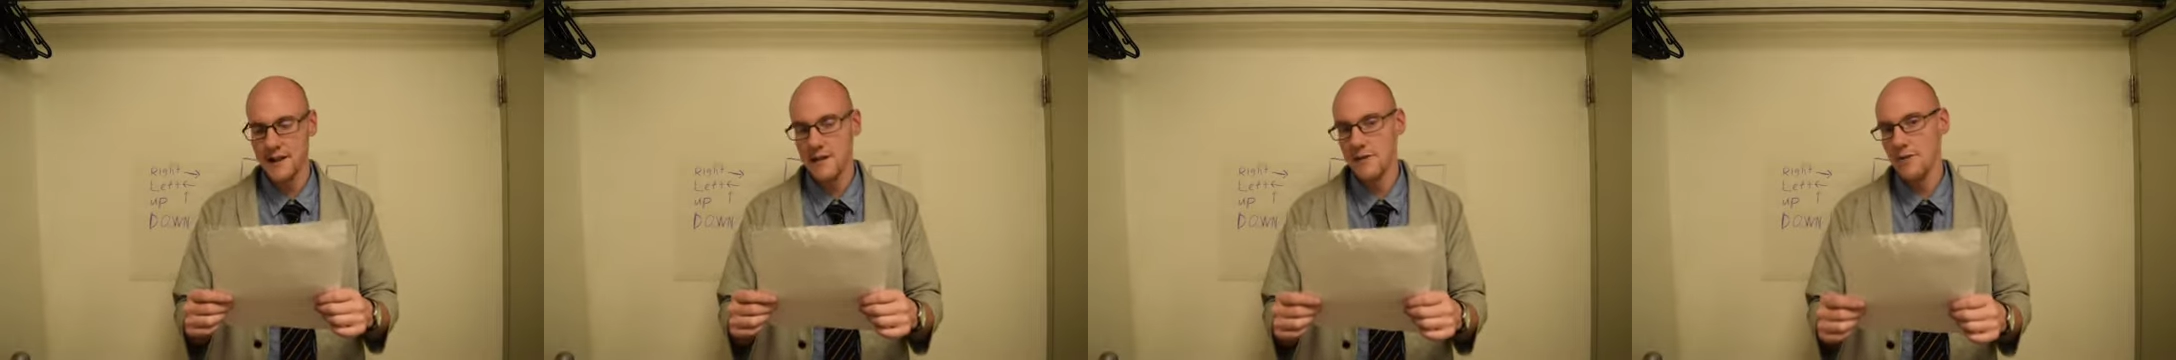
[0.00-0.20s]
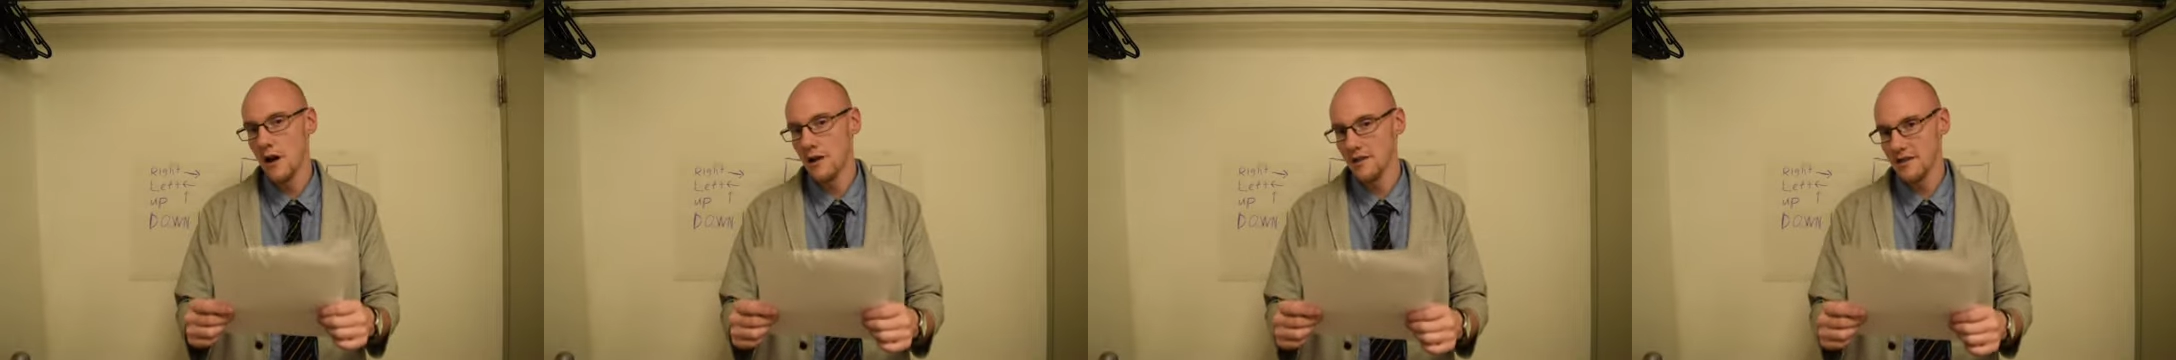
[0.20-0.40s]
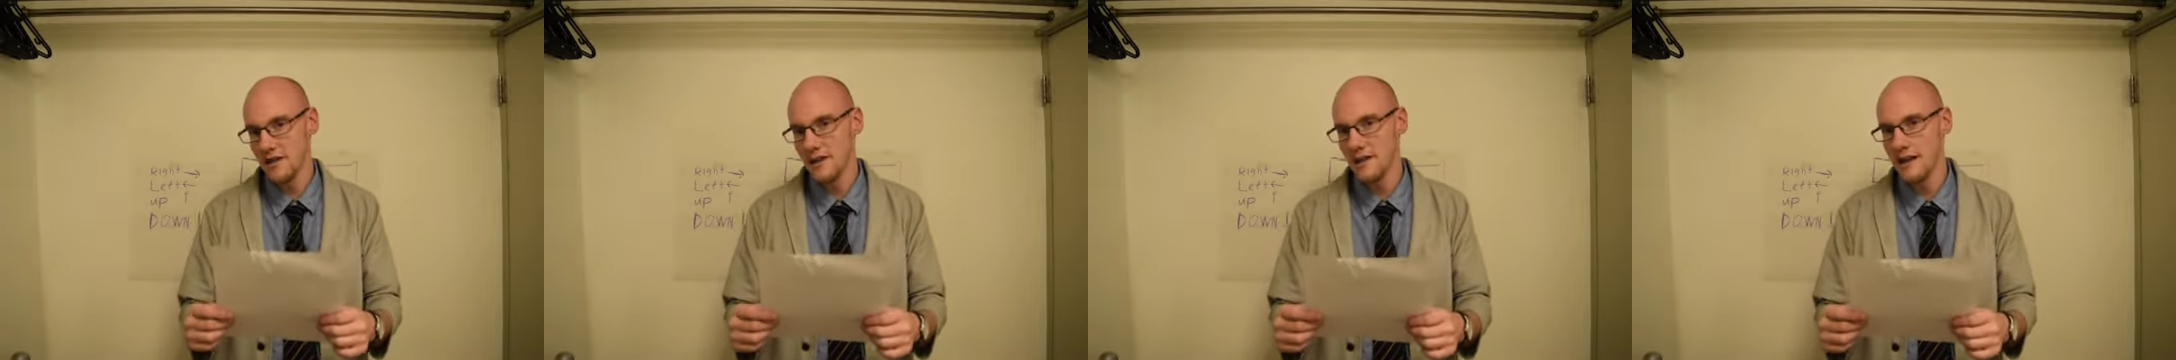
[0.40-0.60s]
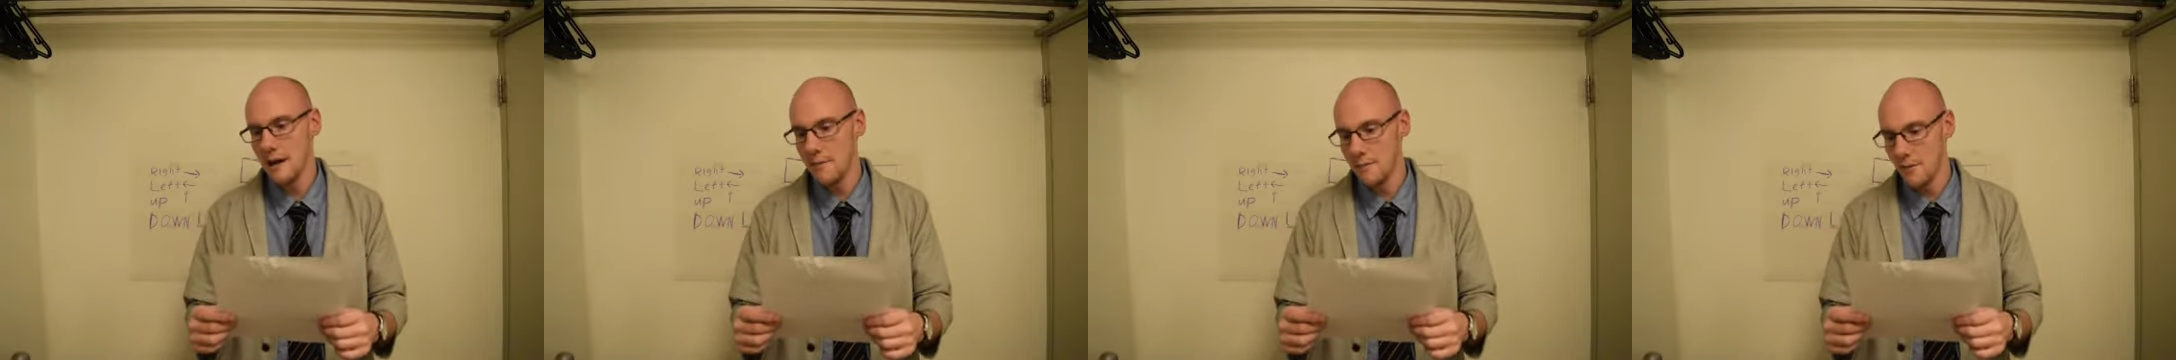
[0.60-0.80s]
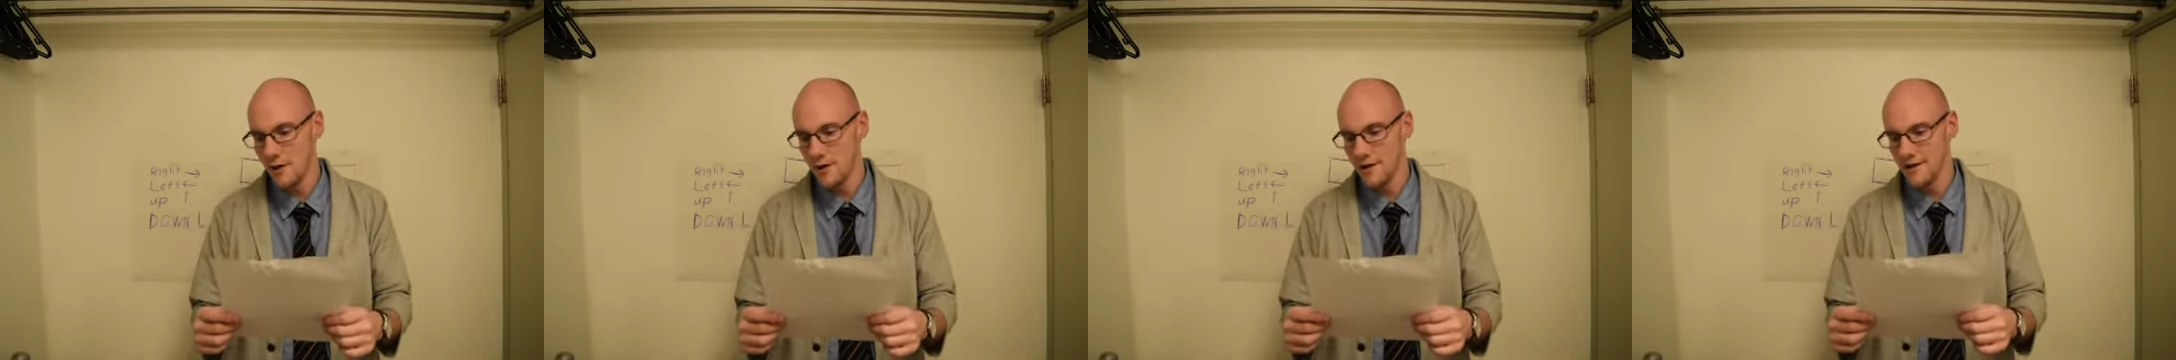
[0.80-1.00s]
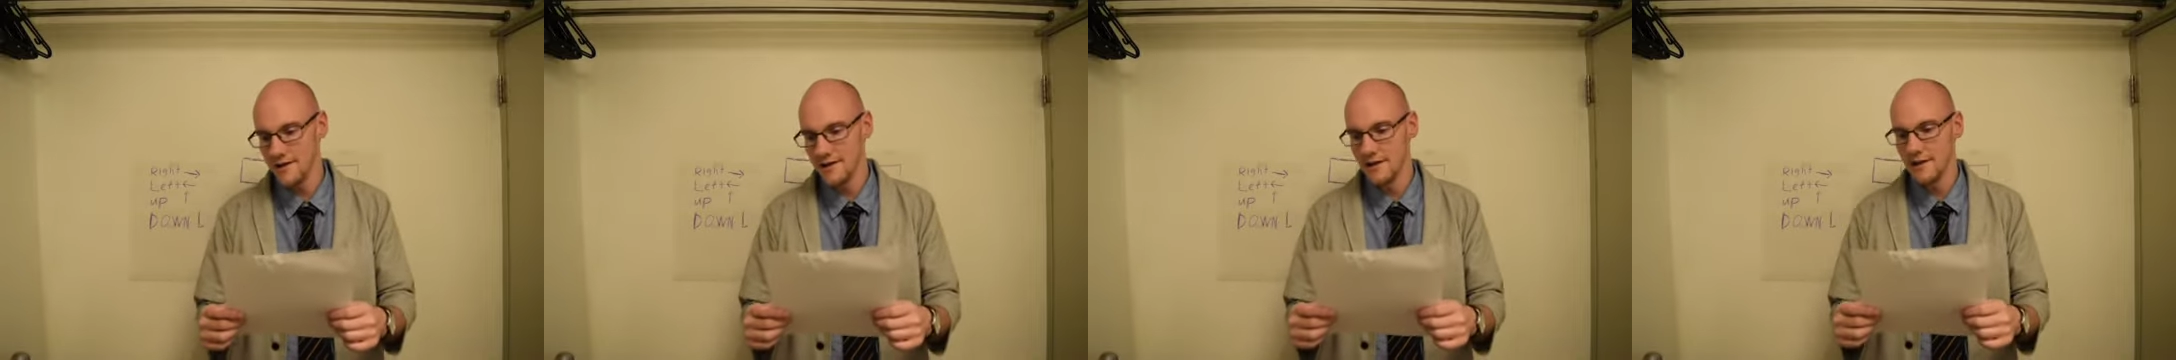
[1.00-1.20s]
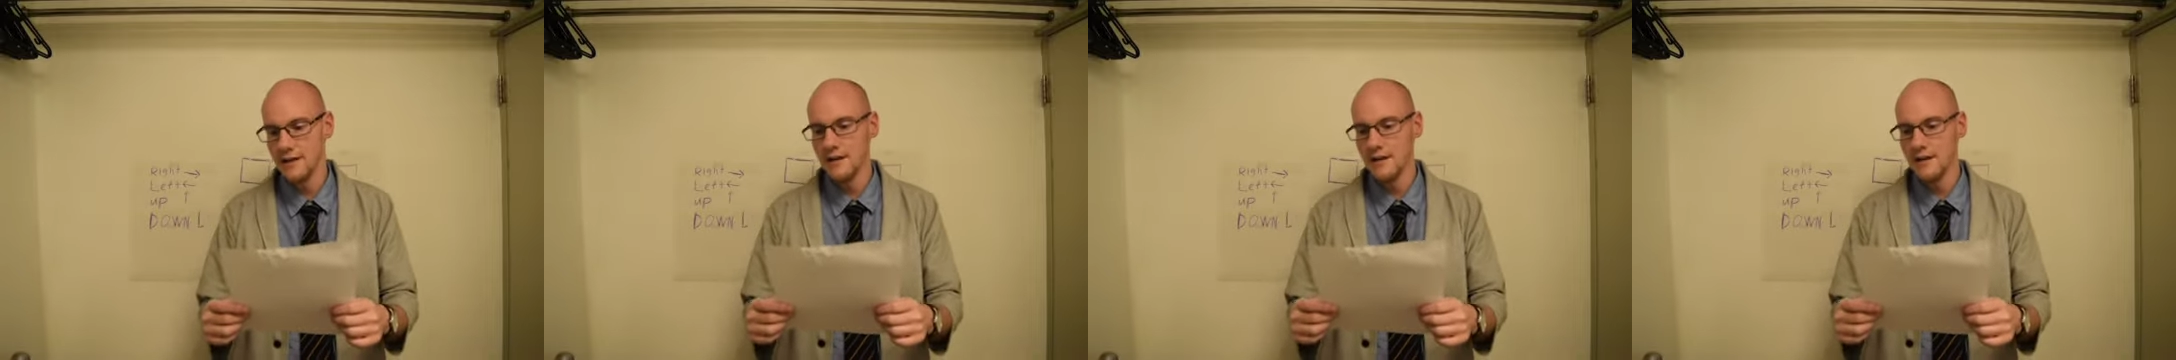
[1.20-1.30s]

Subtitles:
not in numbers,